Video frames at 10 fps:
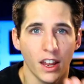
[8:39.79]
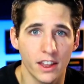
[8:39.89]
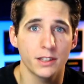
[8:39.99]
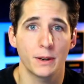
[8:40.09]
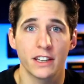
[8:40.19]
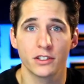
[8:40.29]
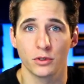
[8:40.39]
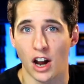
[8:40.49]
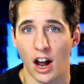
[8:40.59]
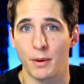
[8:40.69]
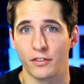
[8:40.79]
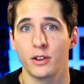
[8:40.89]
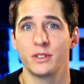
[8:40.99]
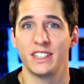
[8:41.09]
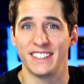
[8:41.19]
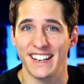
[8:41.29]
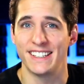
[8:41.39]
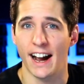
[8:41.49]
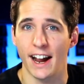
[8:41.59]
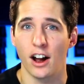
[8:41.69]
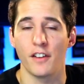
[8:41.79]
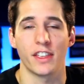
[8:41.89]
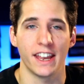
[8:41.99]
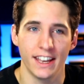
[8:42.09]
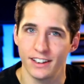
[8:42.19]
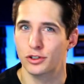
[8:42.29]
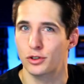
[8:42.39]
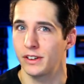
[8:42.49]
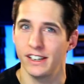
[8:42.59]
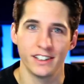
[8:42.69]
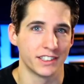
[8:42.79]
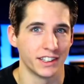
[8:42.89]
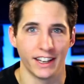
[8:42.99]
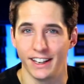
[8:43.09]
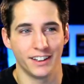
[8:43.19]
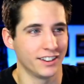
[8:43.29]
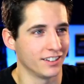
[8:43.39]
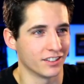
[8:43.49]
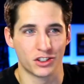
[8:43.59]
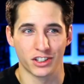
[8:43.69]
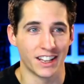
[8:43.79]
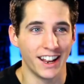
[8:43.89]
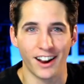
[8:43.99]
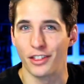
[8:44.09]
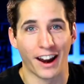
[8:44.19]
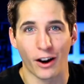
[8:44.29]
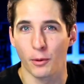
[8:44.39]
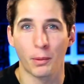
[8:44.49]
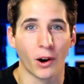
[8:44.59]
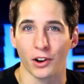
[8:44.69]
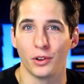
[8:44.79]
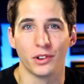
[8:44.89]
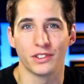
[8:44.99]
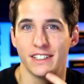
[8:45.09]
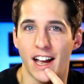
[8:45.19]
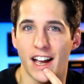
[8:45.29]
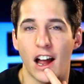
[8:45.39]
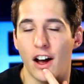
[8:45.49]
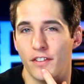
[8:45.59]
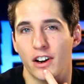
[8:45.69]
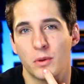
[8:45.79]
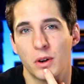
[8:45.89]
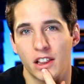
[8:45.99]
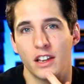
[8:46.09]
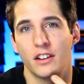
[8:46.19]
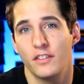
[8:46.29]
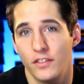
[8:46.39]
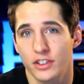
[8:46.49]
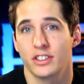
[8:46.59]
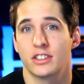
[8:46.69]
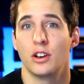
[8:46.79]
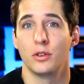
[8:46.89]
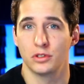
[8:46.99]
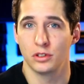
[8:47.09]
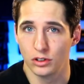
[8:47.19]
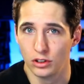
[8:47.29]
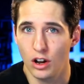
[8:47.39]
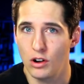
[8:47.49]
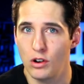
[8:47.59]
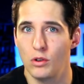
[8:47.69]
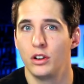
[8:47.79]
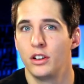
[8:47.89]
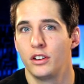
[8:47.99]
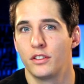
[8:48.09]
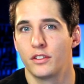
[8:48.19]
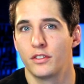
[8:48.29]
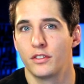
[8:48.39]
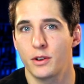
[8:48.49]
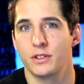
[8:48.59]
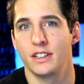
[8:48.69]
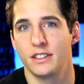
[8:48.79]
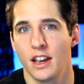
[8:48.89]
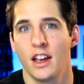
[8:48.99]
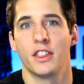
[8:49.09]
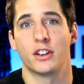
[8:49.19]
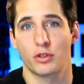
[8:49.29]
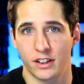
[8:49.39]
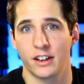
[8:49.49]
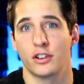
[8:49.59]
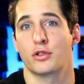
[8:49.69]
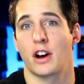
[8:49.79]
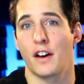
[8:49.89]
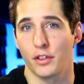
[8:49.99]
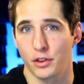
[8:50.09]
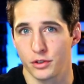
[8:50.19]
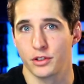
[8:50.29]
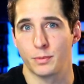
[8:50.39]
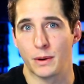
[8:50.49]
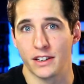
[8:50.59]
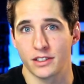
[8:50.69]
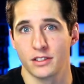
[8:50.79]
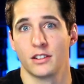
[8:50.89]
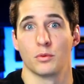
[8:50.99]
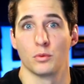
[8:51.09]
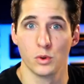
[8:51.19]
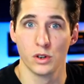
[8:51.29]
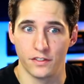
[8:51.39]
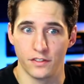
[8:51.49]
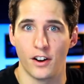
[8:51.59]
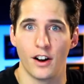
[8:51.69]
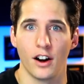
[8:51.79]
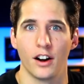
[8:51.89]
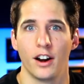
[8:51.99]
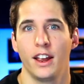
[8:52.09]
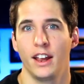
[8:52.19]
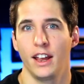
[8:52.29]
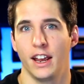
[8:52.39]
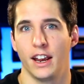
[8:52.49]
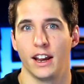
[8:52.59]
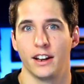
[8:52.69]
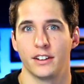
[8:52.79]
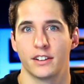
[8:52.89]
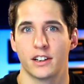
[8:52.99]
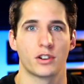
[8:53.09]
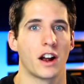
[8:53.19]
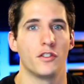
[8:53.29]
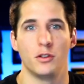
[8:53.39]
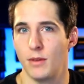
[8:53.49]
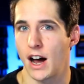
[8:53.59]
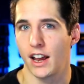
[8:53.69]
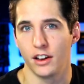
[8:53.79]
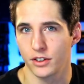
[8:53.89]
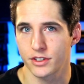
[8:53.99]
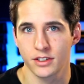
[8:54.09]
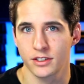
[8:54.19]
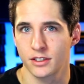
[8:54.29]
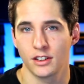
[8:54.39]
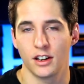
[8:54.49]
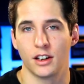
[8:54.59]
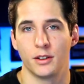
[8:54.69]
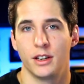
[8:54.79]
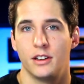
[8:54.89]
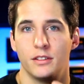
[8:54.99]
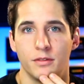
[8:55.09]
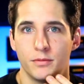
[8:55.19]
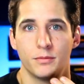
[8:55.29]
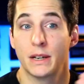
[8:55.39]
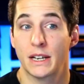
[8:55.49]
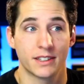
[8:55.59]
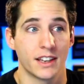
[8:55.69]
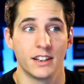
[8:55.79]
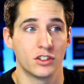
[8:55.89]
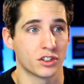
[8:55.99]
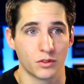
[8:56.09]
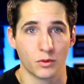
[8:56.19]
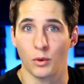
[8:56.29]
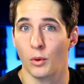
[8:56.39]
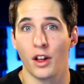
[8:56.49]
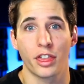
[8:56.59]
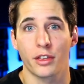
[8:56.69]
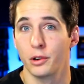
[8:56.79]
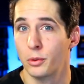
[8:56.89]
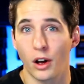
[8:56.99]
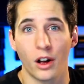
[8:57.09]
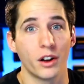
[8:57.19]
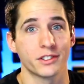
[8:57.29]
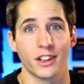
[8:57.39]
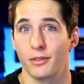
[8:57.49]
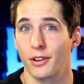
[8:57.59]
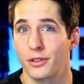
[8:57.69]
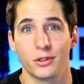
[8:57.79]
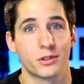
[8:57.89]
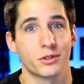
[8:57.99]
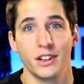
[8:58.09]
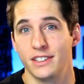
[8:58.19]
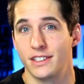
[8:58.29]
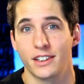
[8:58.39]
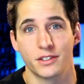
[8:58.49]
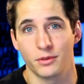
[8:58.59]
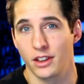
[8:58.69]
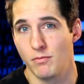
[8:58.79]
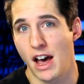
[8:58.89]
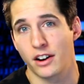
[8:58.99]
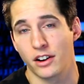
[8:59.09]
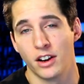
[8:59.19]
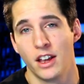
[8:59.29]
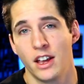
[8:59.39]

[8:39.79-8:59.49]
And that's because those top end frequencies, they die off, they hit trees and they just hit other air particles and die off very quickly, versus those low frequencies, they tend to travel through space really far and can travel miles because they just run through walls, they run through trees. It doesn't really matter.